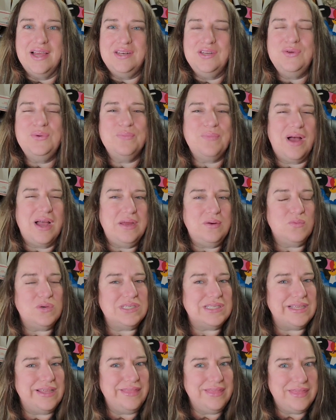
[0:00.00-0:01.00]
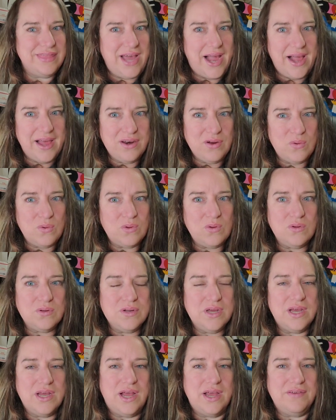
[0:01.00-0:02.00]
knew mine wasn't that
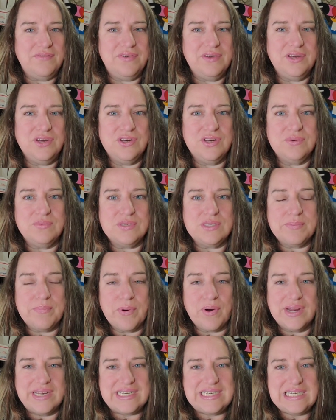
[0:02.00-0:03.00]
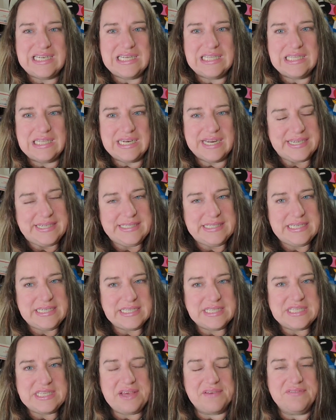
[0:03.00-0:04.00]
old. I figured it was printed in the
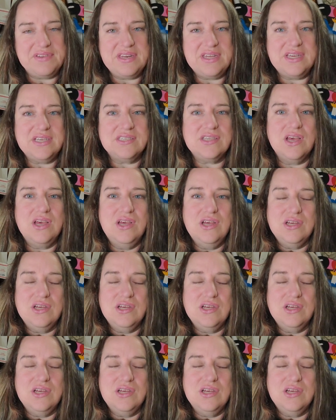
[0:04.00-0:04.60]
nineteen seventies.